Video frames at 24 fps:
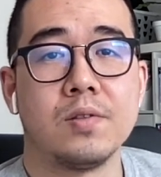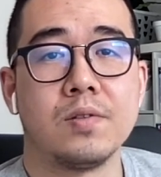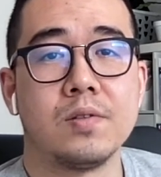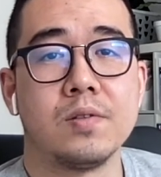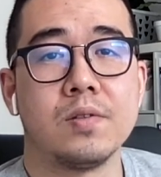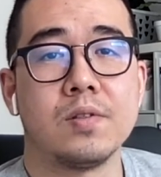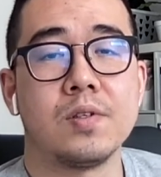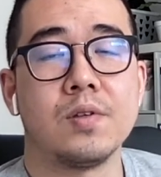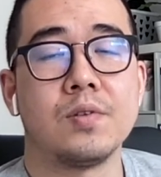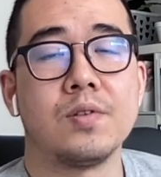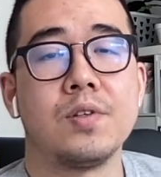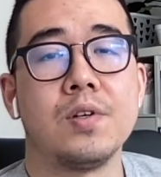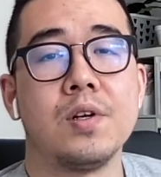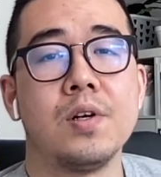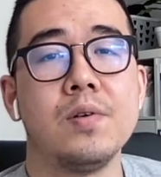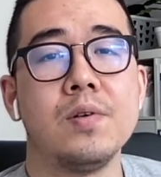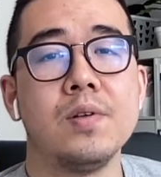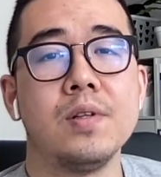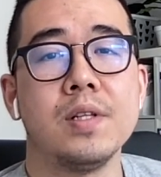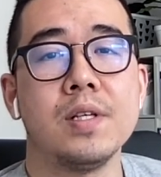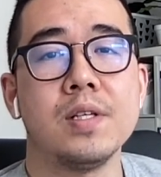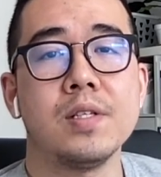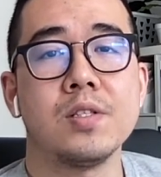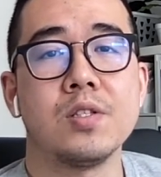So
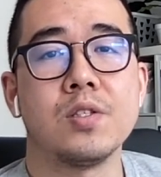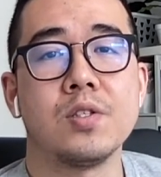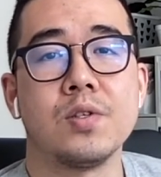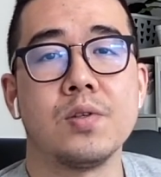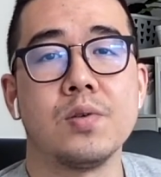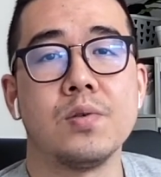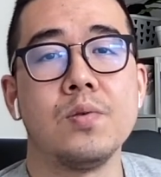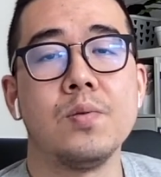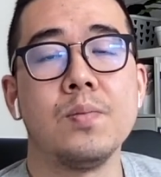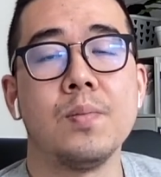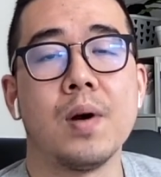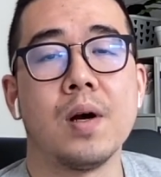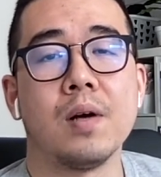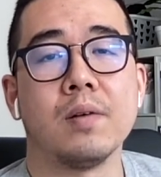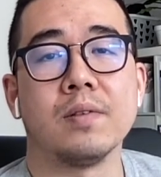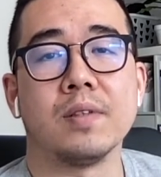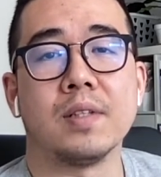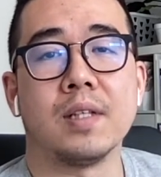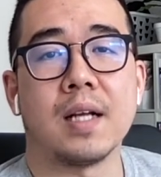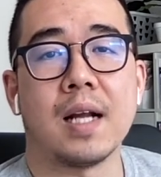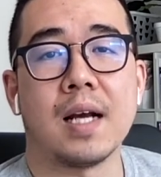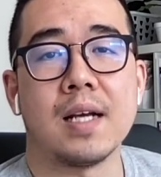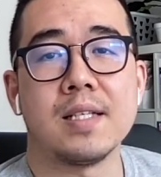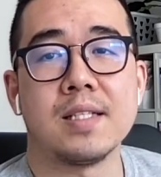during these 2 months
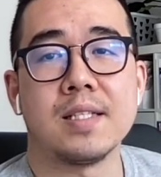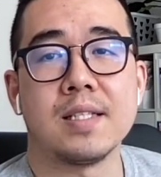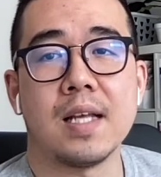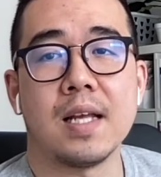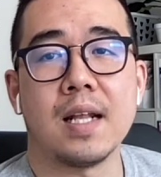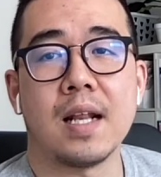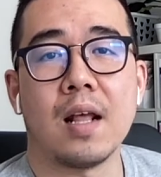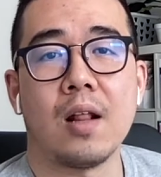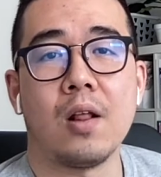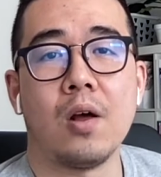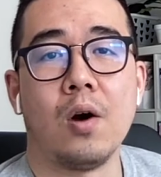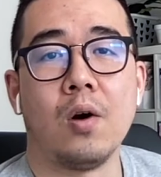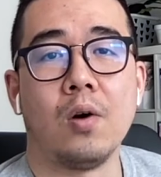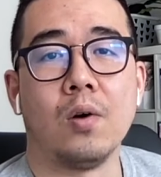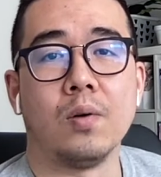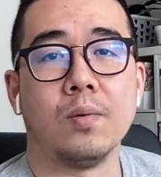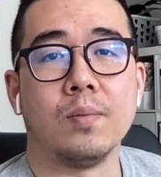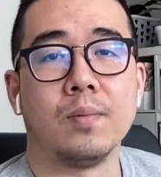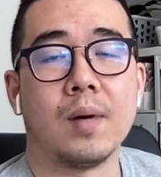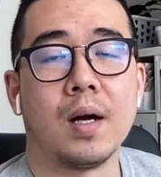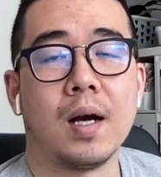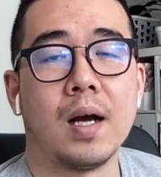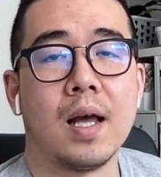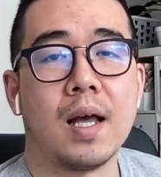that I stayed at
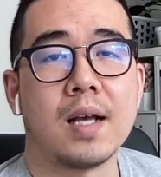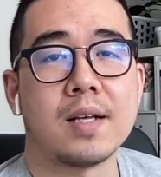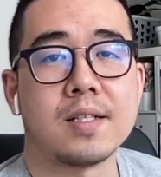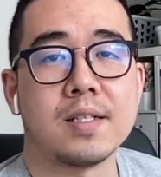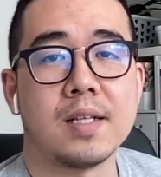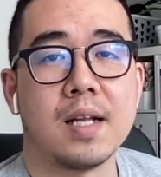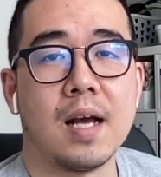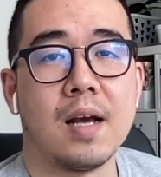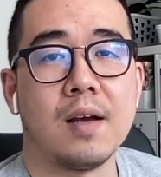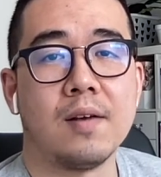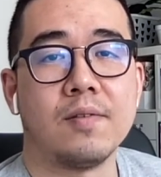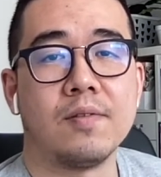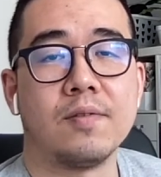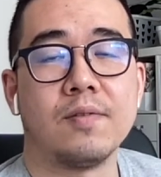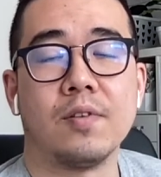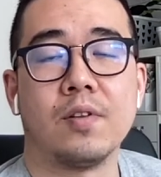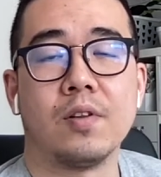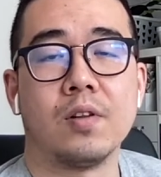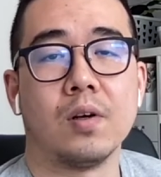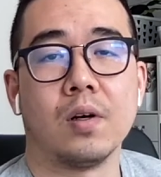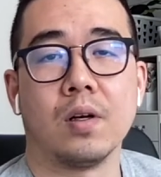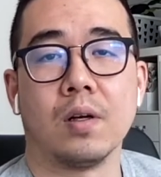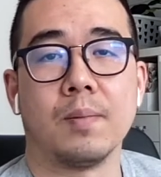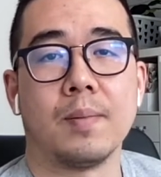home, I've
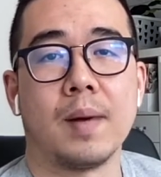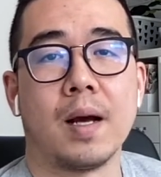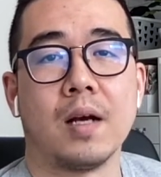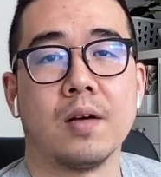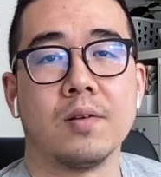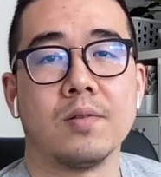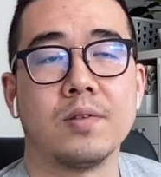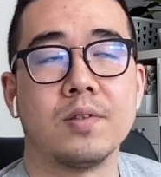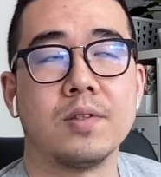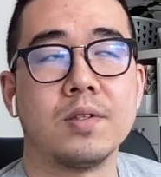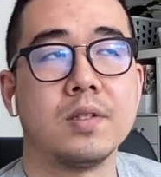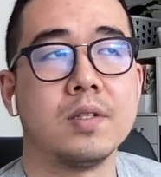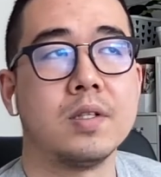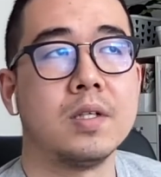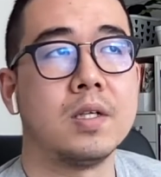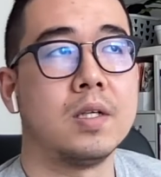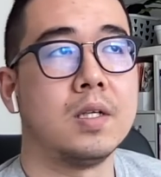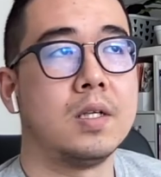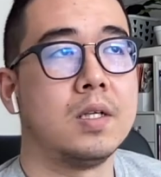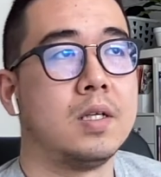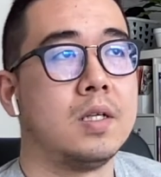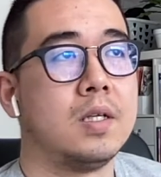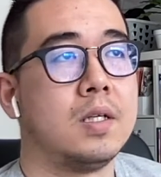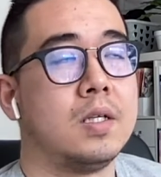thought about,
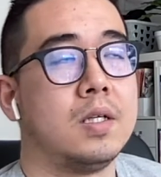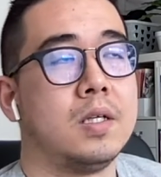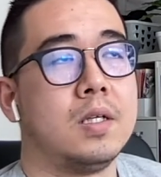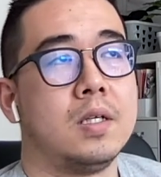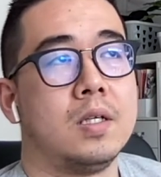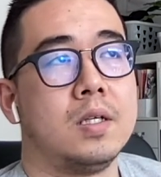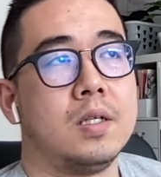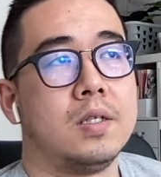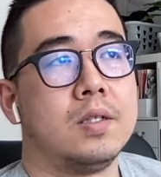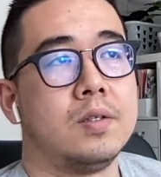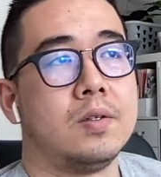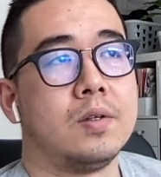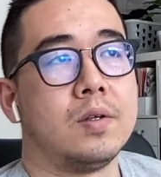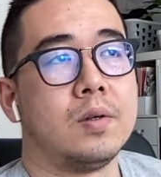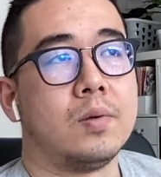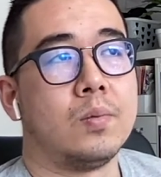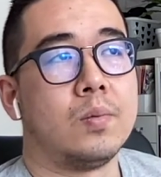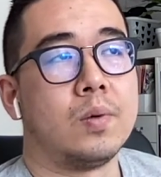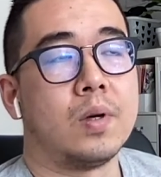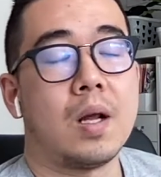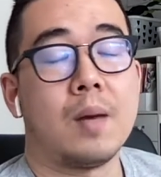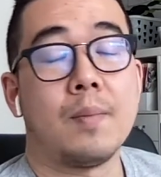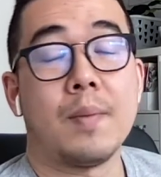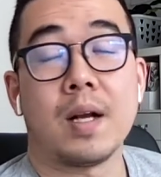
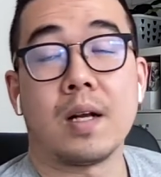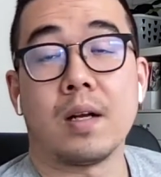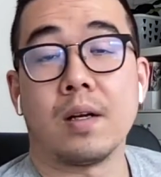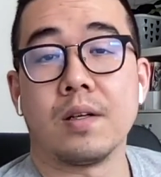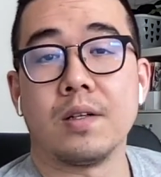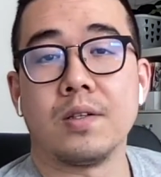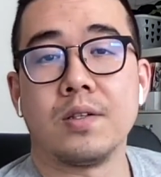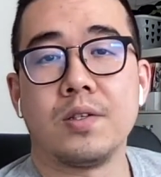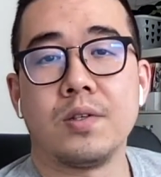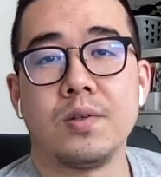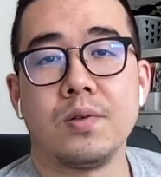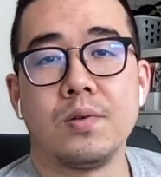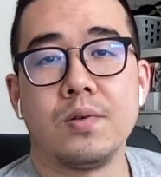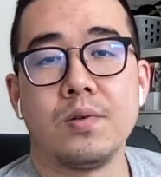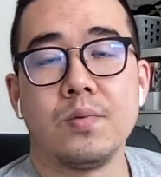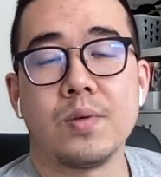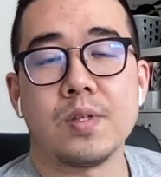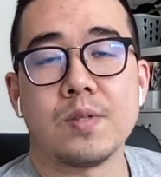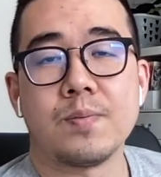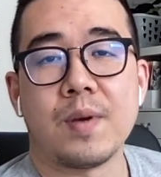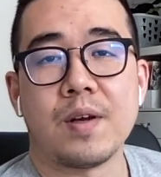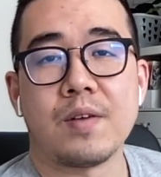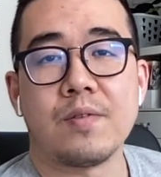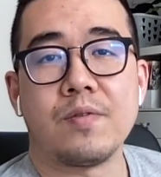what am I gonna do
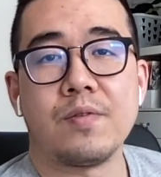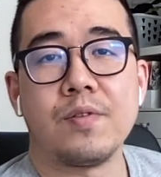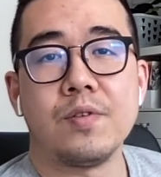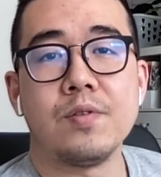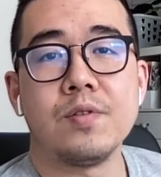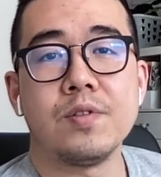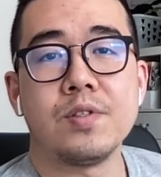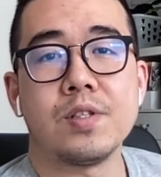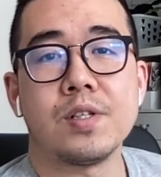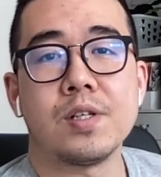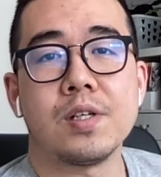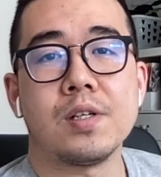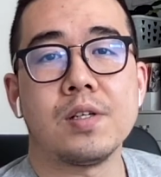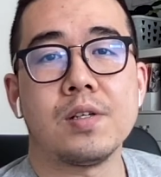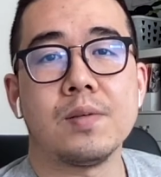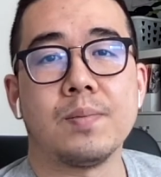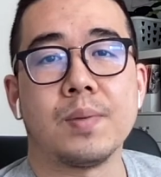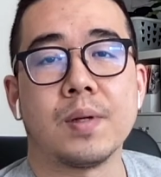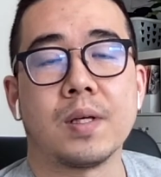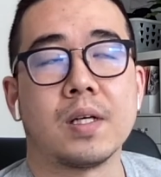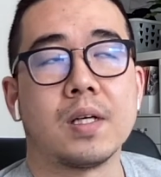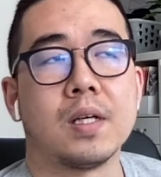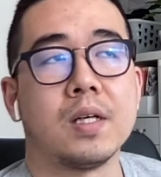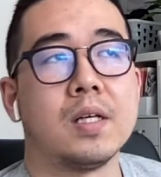with my future,
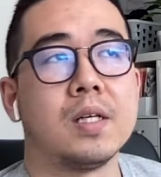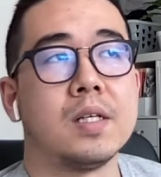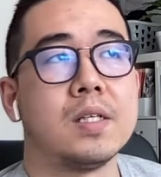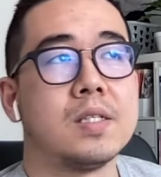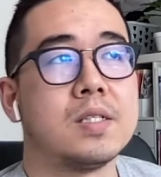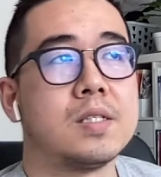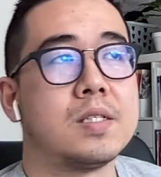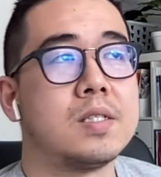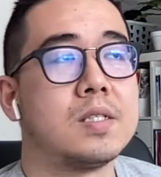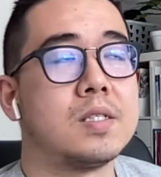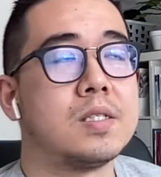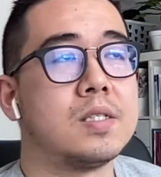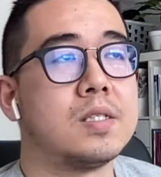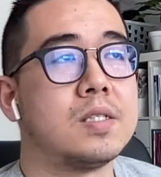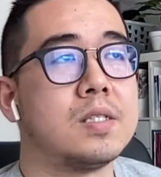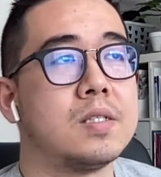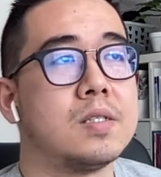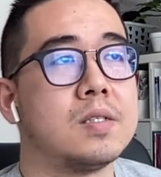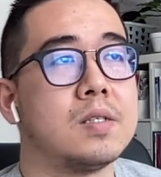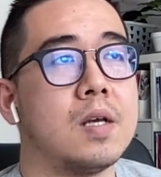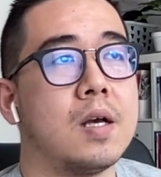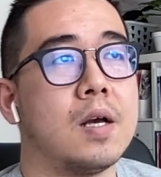because